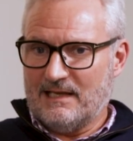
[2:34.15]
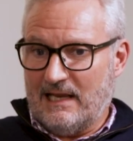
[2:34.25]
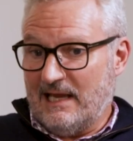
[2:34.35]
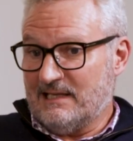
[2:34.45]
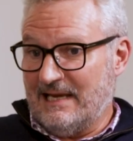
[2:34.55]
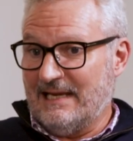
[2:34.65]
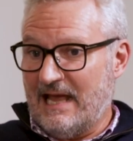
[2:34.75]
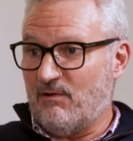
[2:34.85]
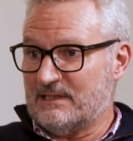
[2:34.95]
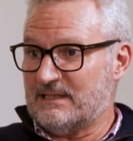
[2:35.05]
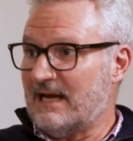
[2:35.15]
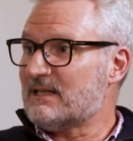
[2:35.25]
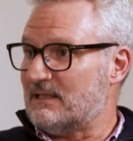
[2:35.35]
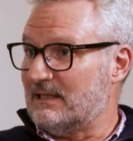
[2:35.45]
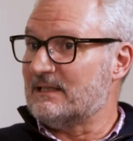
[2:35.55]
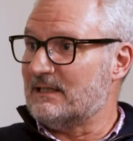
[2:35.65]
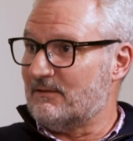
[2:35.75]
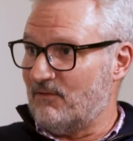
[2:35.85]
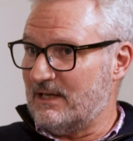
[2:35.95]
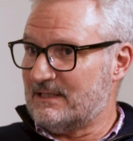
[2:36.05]
our sector, in the
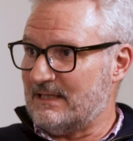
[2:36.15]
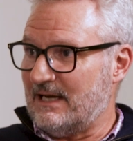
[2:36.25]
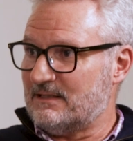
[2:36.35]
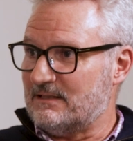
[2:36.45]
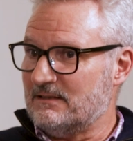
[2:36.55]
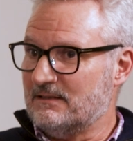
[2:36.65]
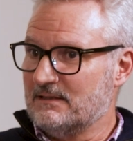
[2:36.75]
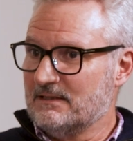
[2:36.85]
advice sector.